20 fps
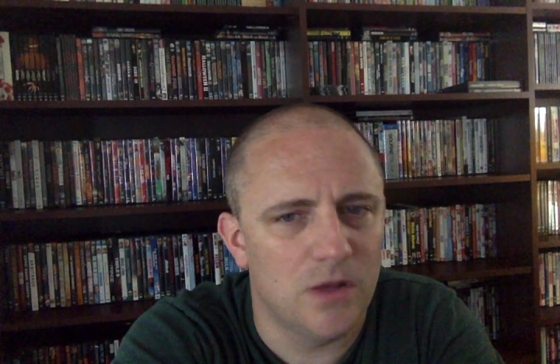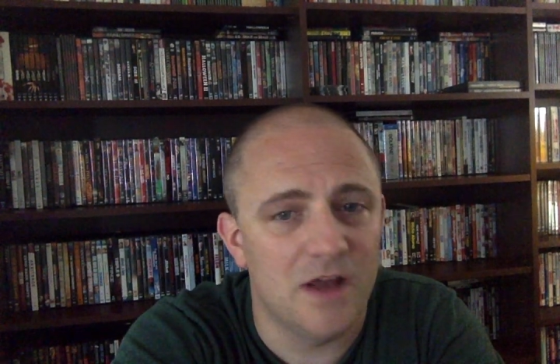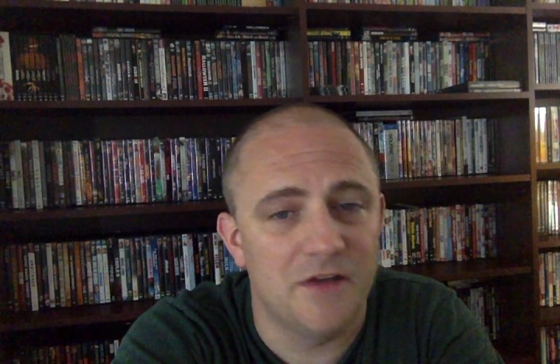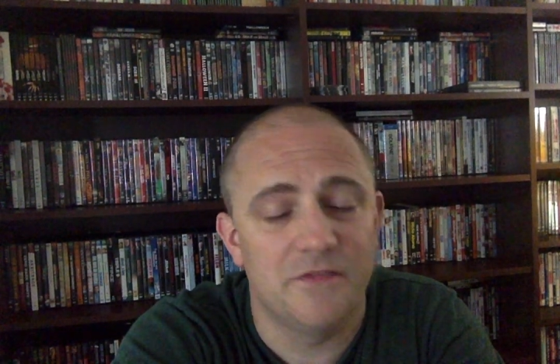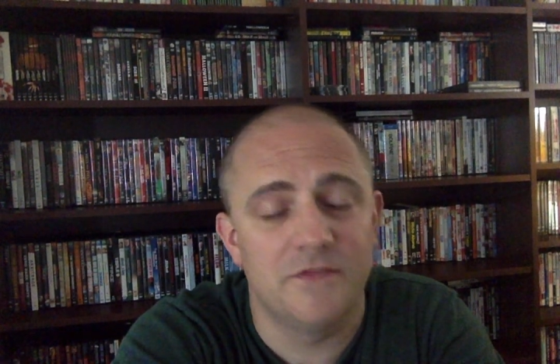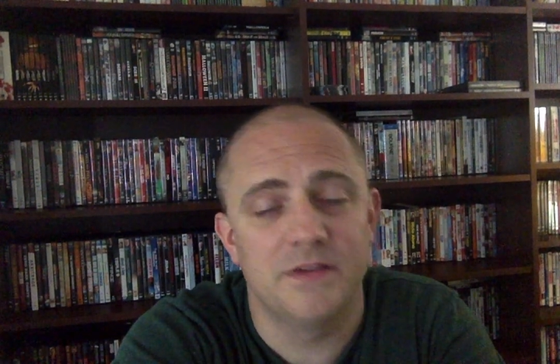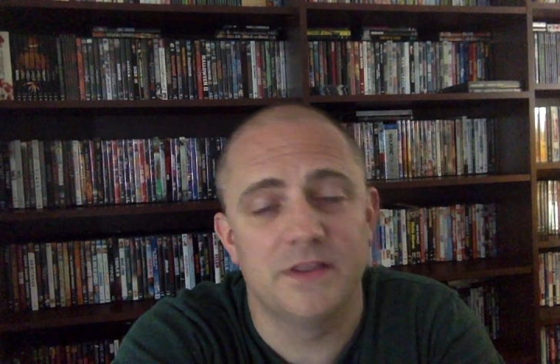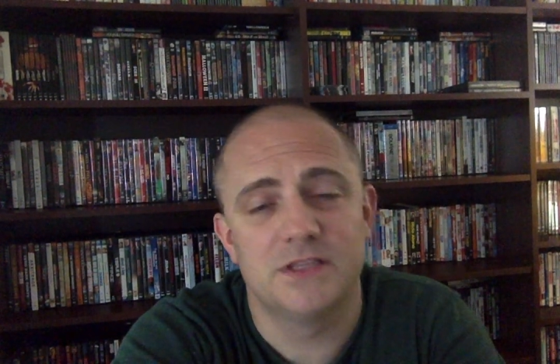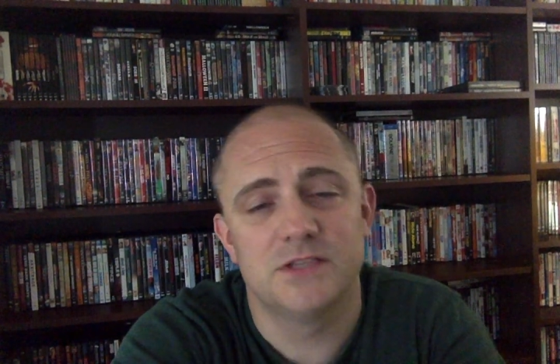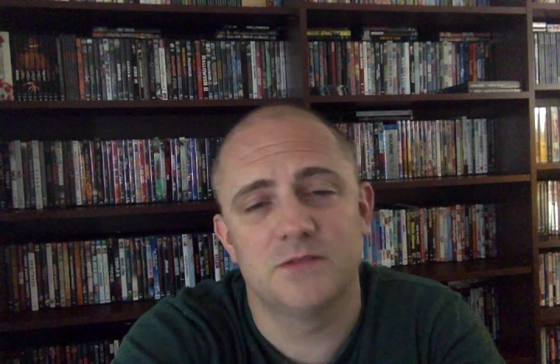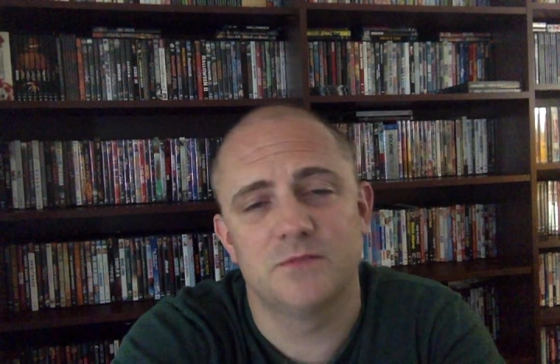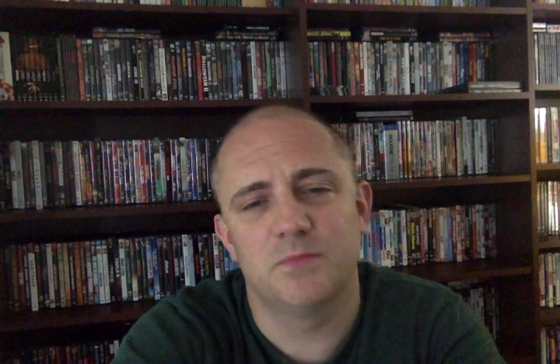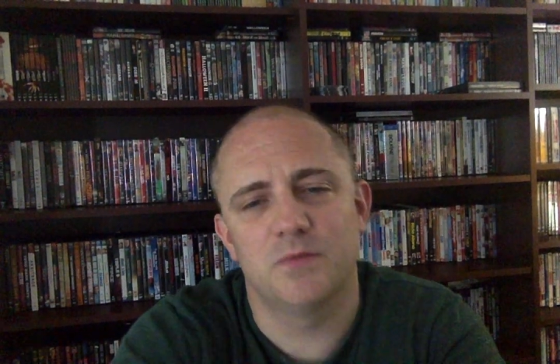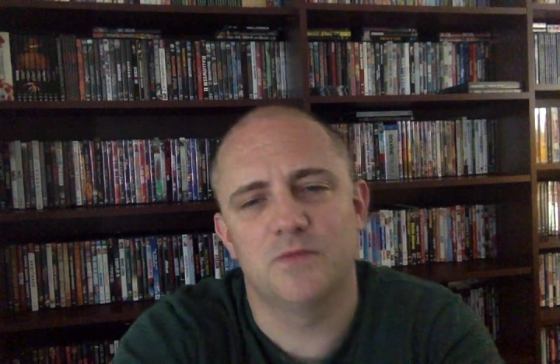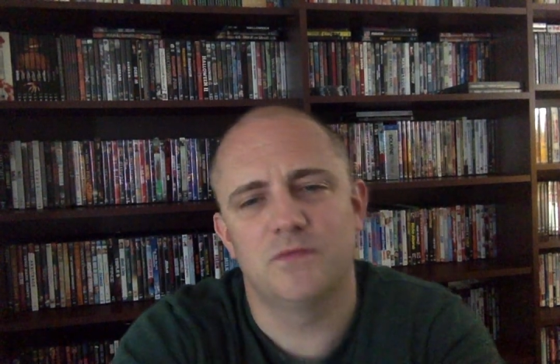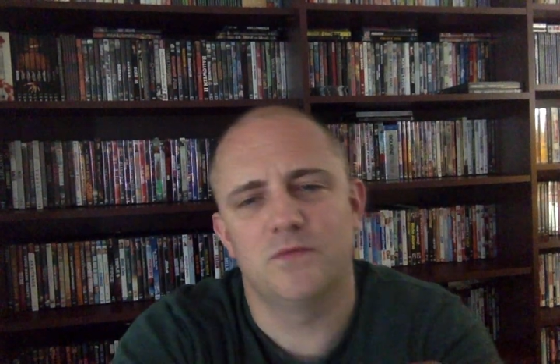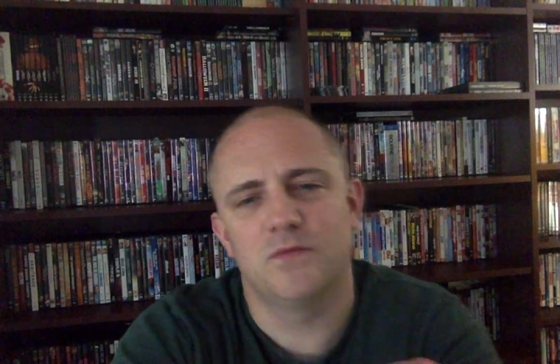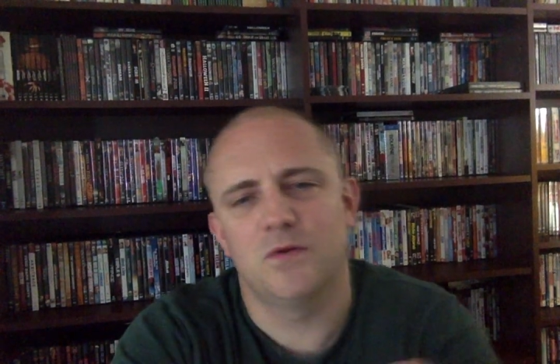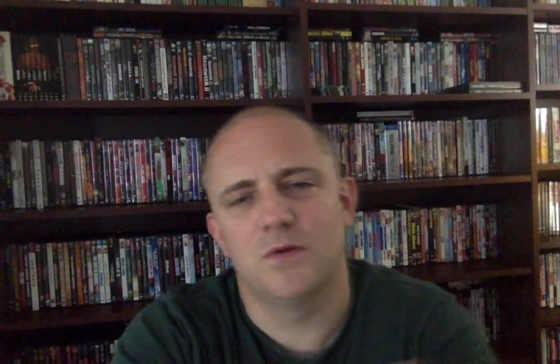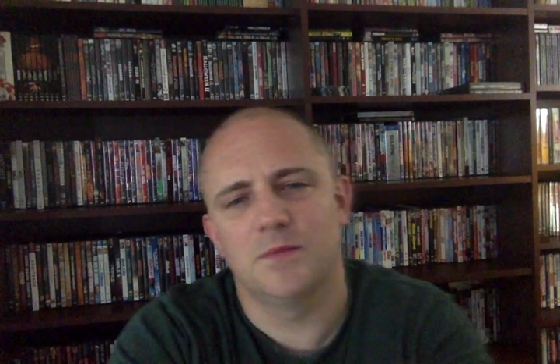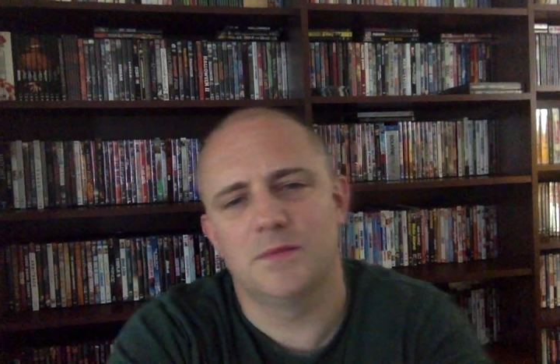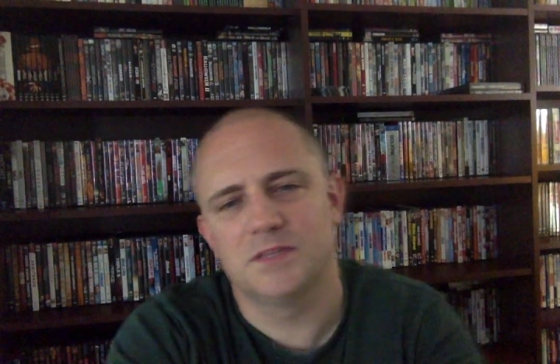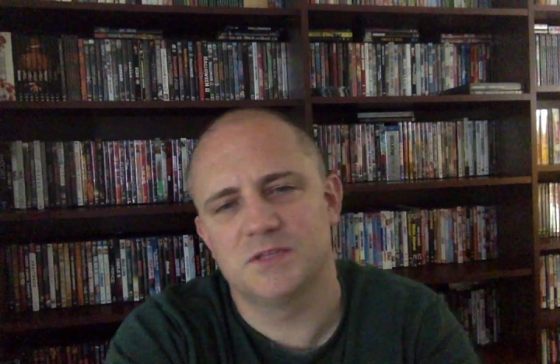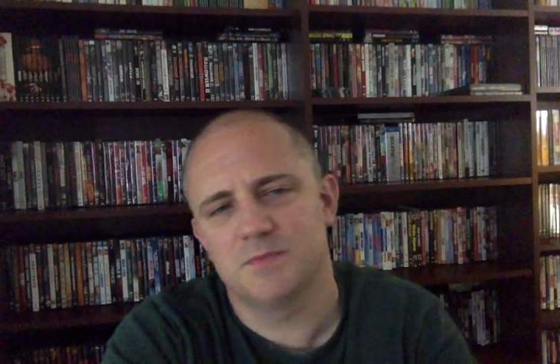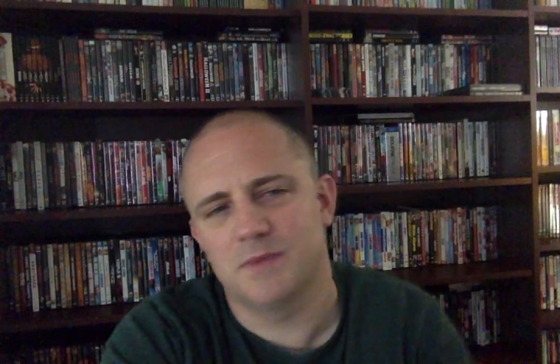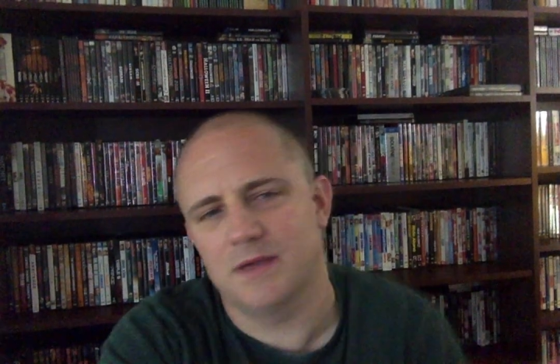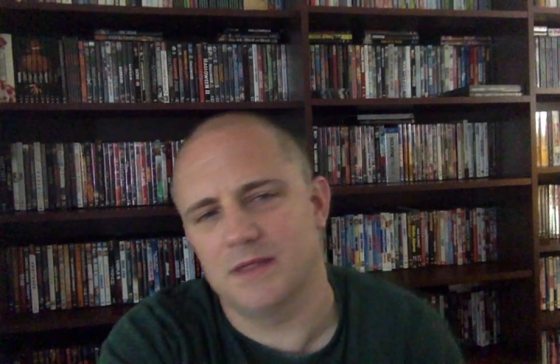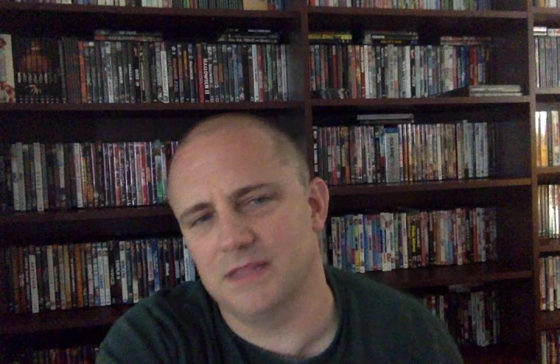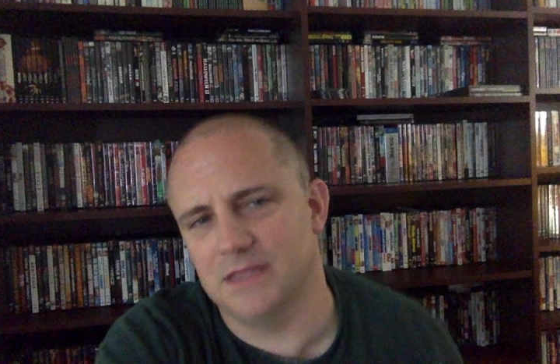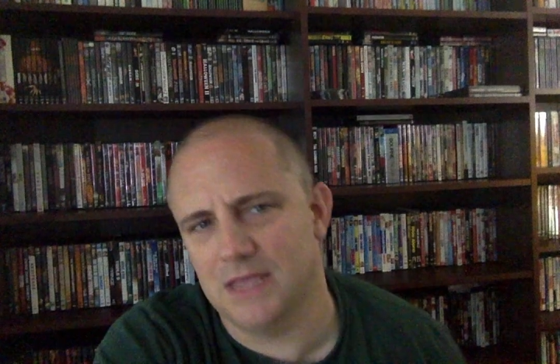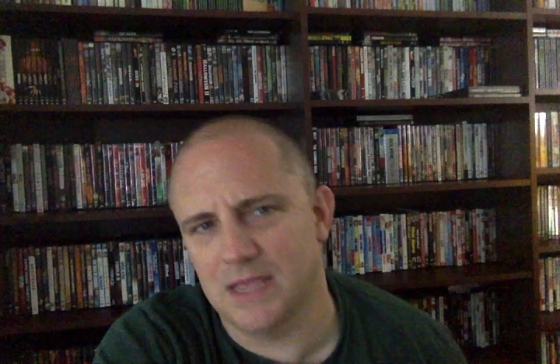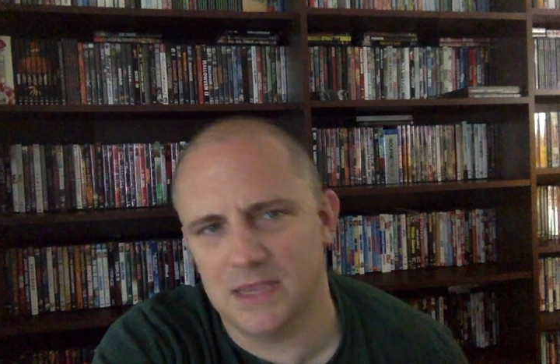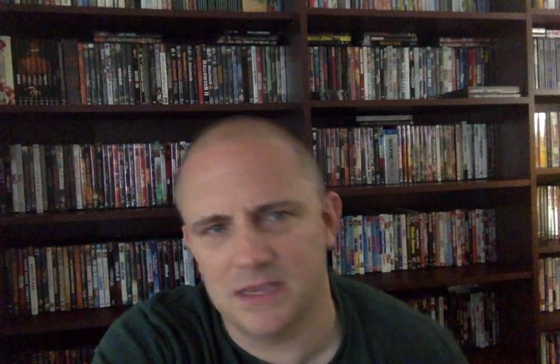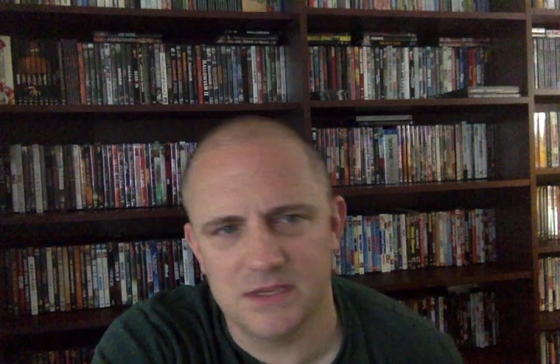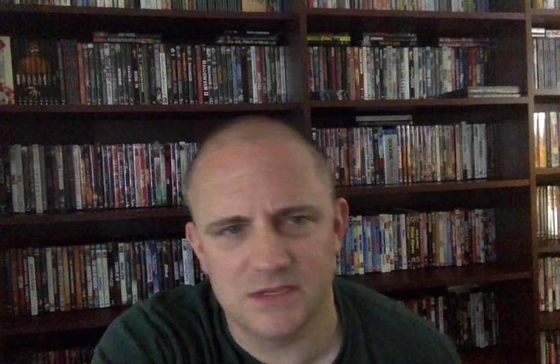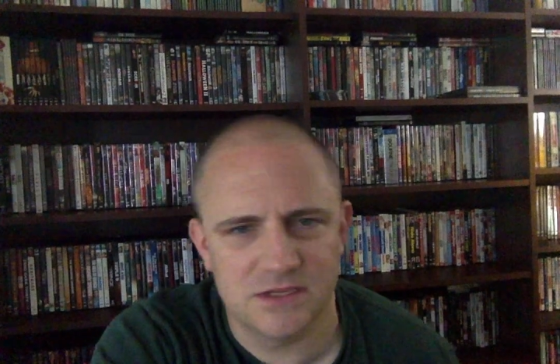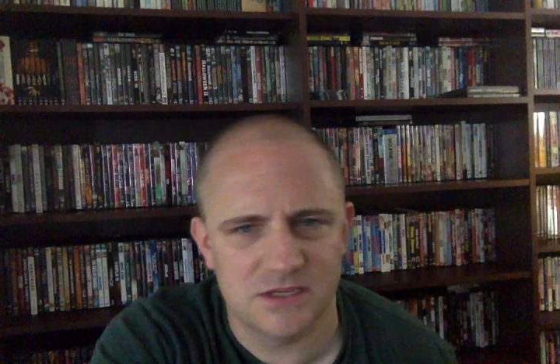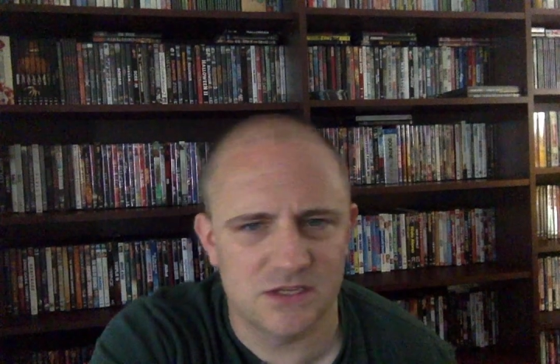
offensive performance by the Yankees.